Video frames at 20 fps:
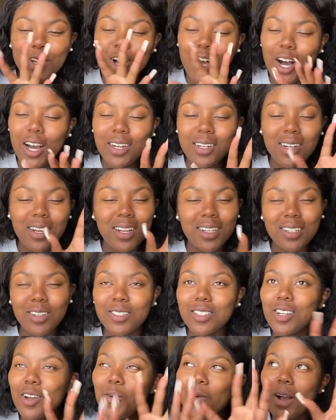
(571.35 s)
God, no
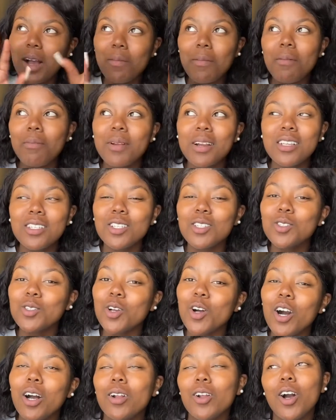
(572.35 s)
joke, come on, praises to
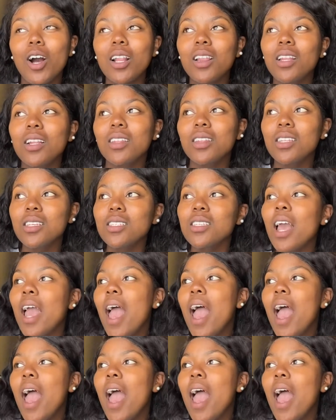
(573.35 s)
God. God did this.